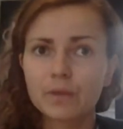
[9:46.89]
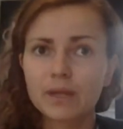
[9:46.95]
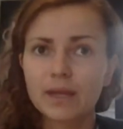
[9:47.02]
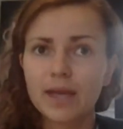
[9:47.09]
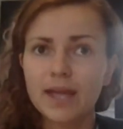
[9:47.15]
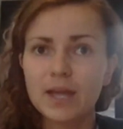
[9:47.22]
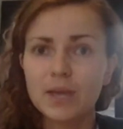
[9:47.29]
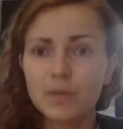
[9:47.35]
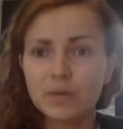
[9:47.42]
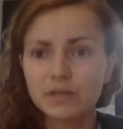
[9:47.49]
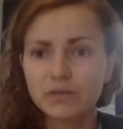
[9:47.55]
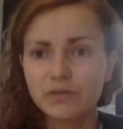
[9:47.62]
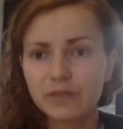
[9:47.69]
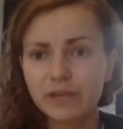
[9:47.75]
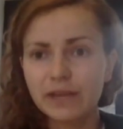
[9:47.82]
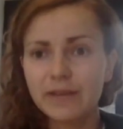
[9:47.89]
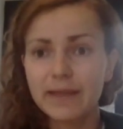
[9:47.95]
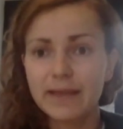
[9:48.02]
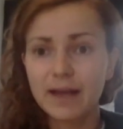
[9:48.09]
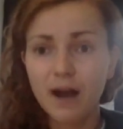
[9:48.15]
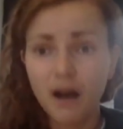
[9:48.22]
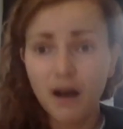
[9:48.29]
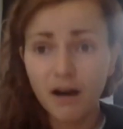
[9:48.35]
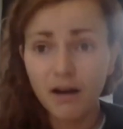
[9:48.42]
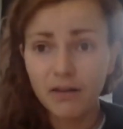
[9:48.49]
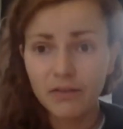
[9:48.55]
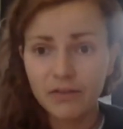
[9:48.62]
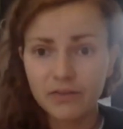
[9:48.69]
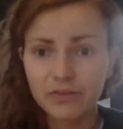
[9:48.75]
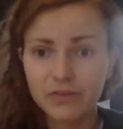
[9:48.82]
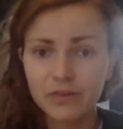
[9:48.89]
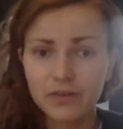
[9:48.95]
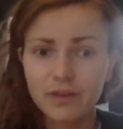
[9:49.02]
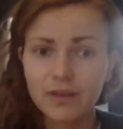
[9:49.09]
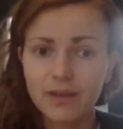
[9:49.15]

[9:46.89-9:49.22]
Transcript: anyone to feel like they can't